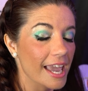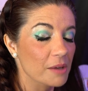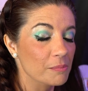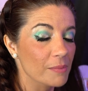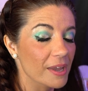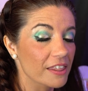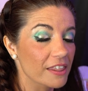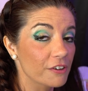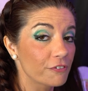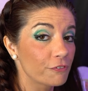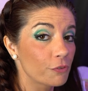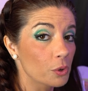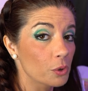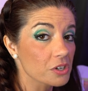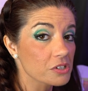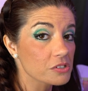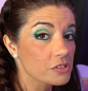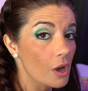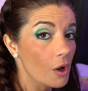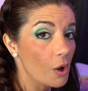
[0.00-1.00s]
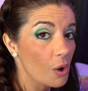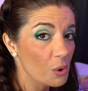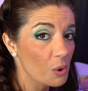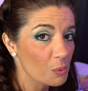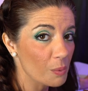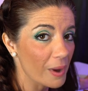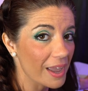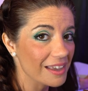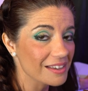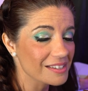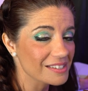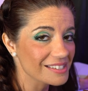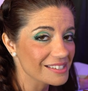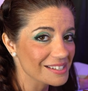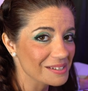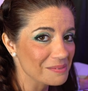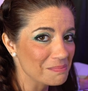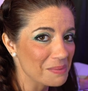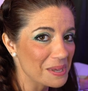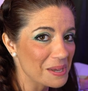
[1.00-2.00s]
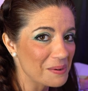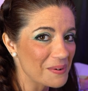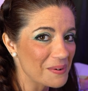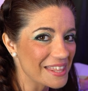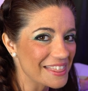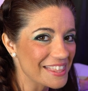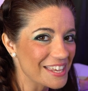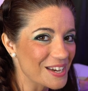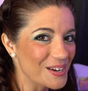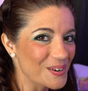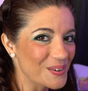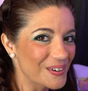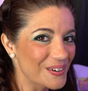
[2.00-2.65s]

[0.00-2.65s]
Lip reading: and may the force always be with you.